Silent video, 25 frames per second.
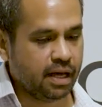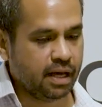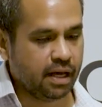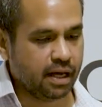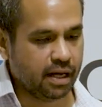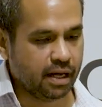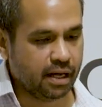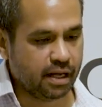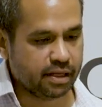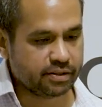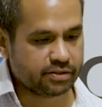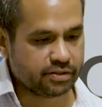
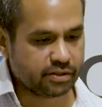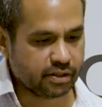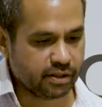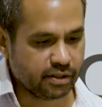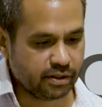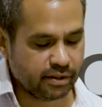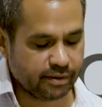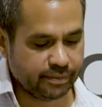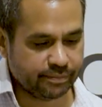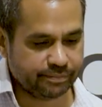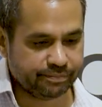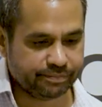Uh,
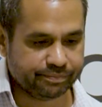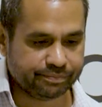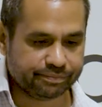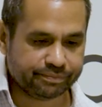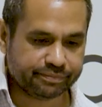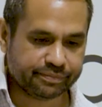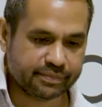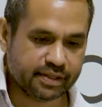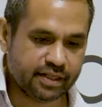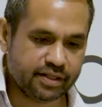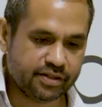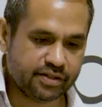so
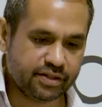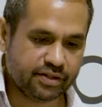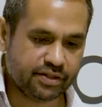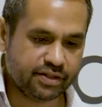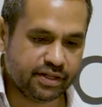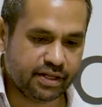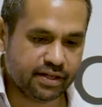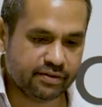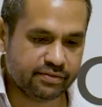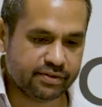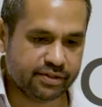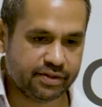
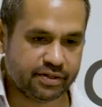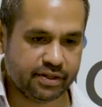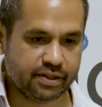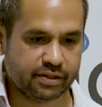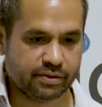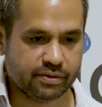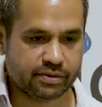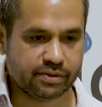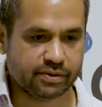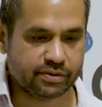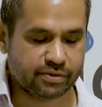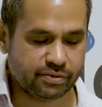the other thing